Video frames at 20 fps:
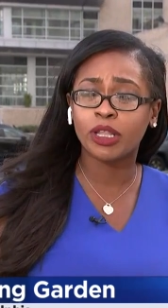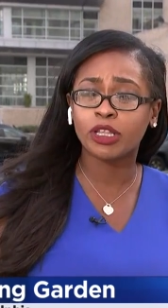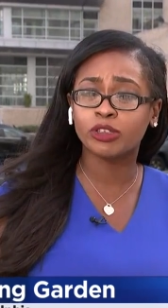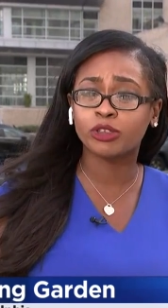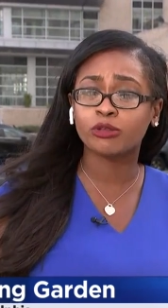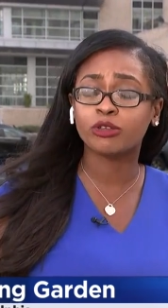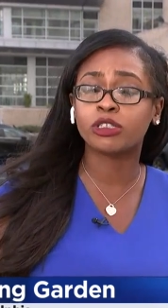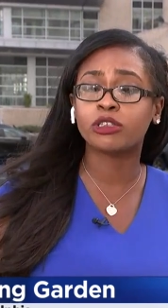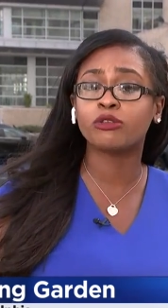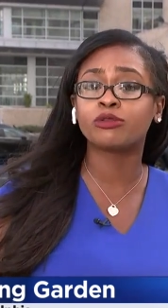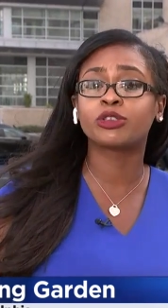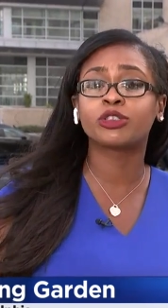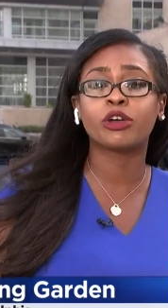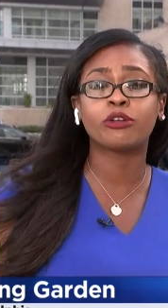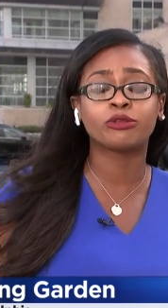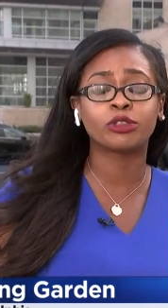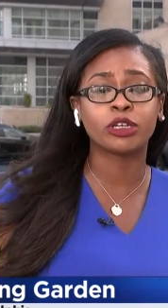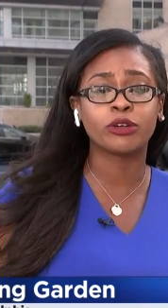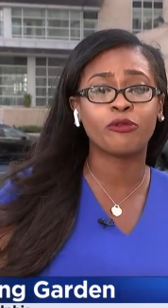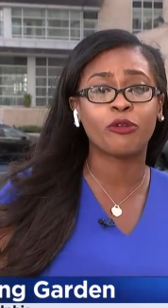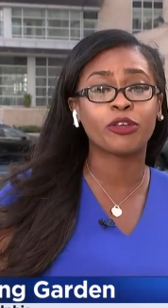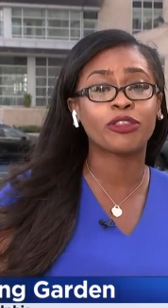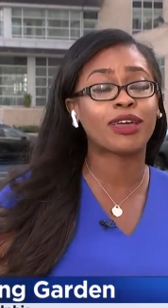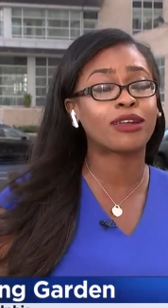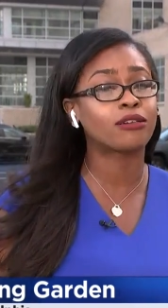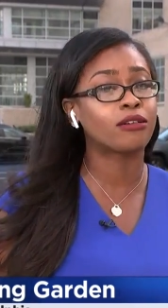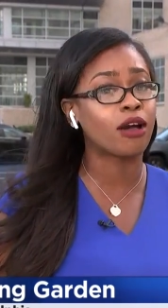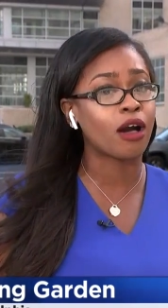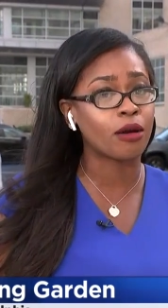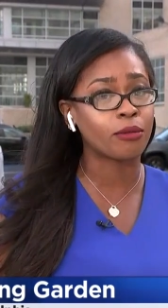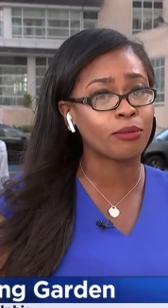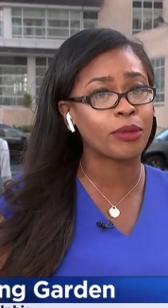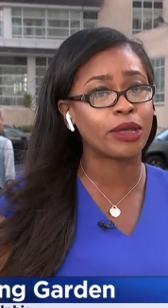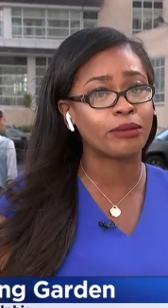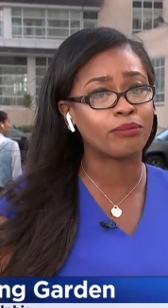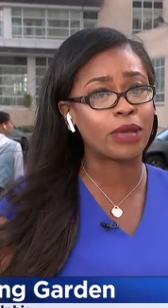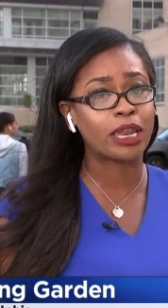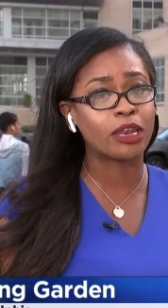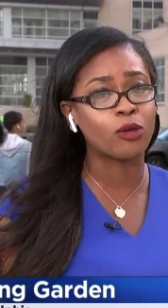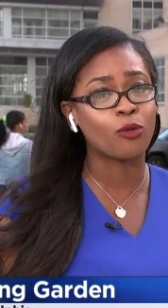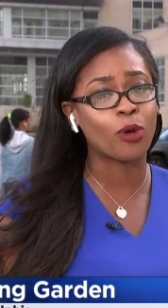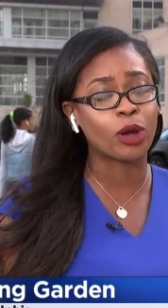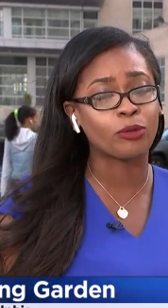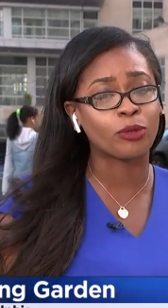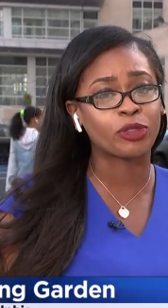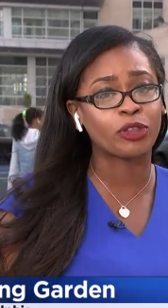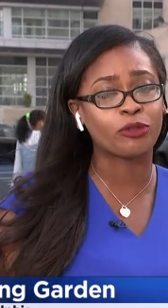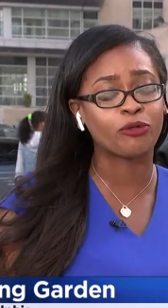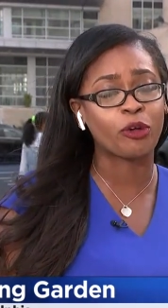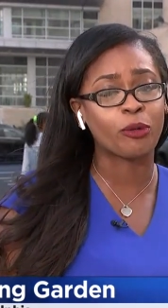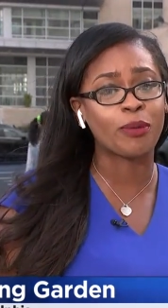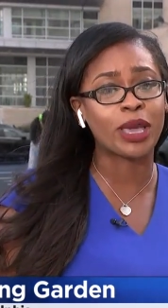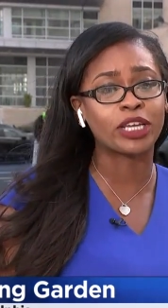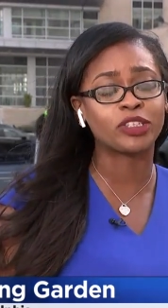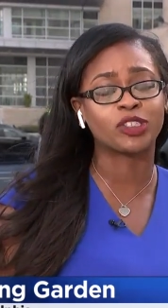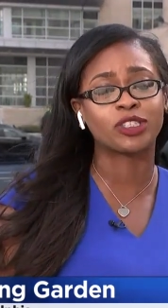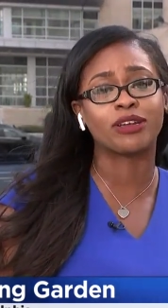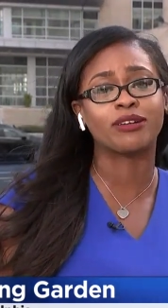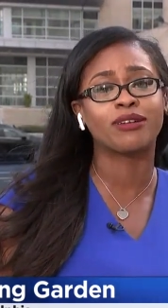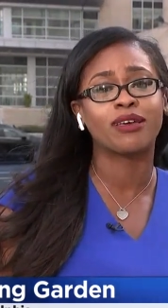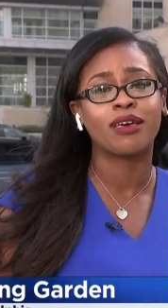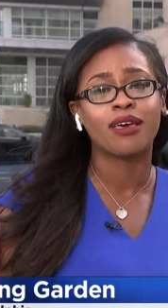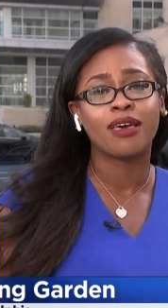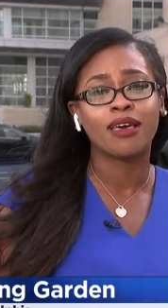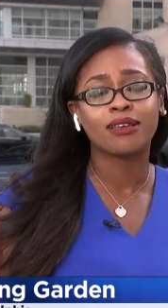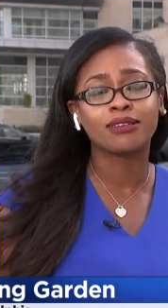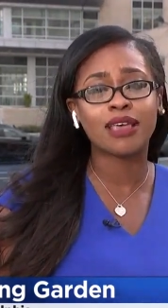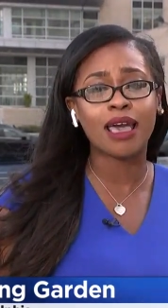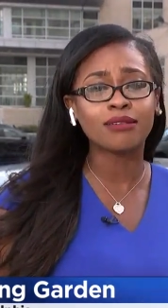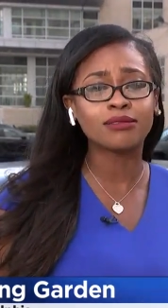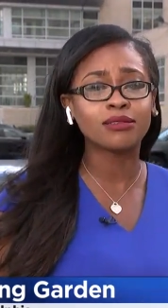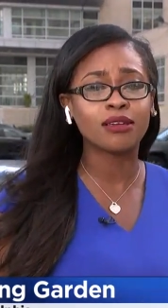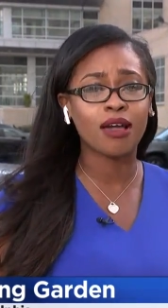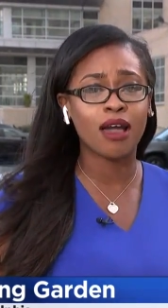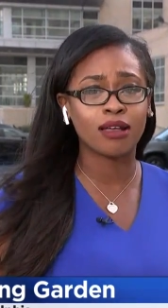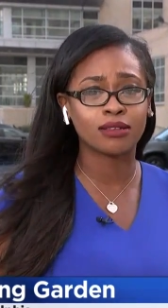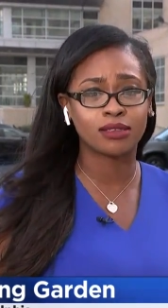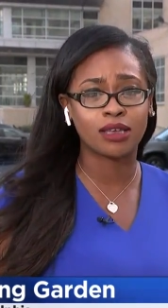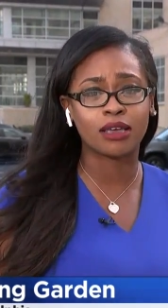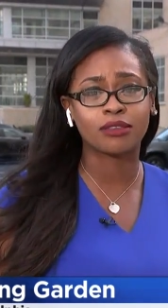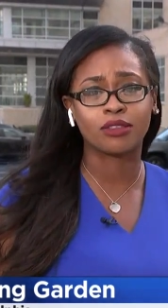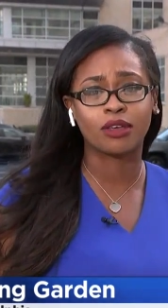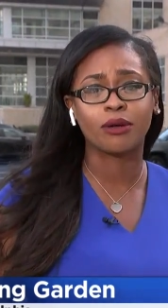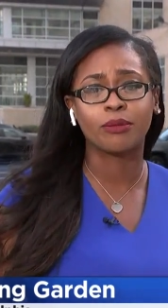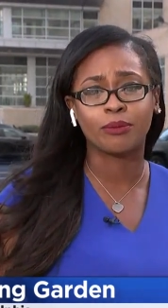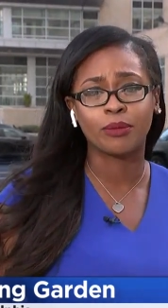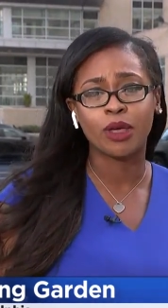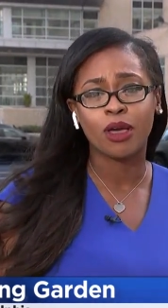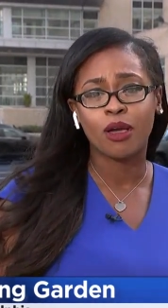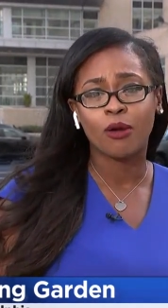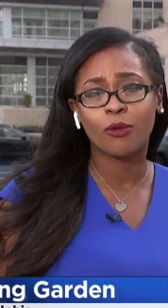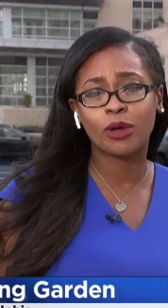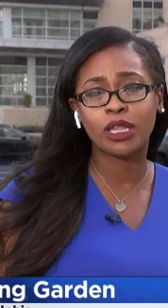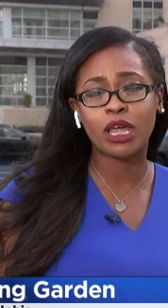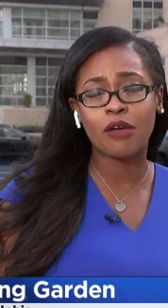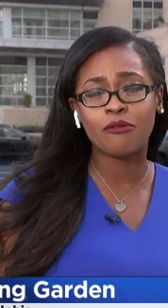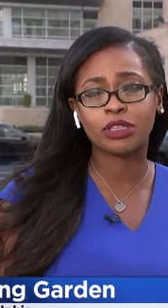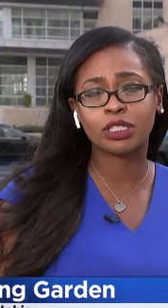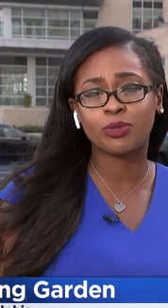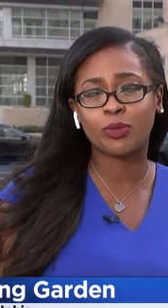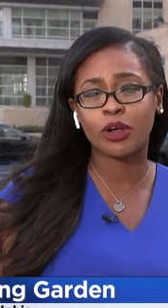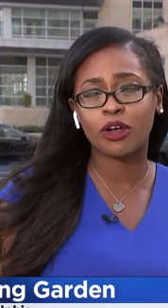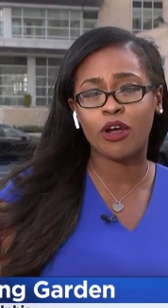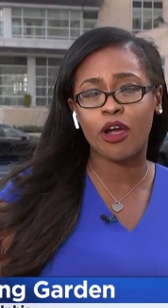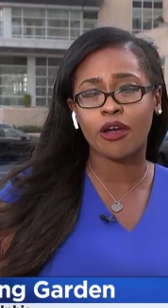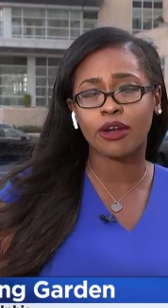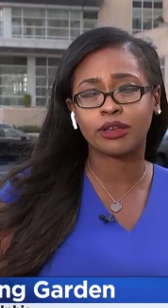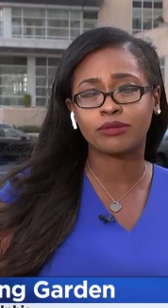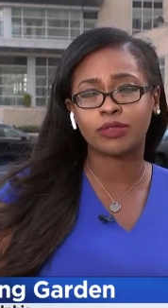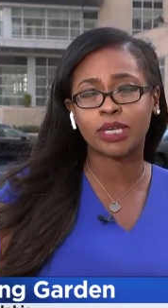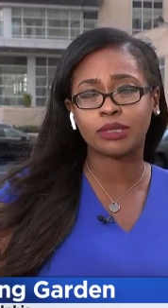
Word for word: Police are still searching for that gunman. Anyone with information is asked to contact them. We're live in Spring Garden.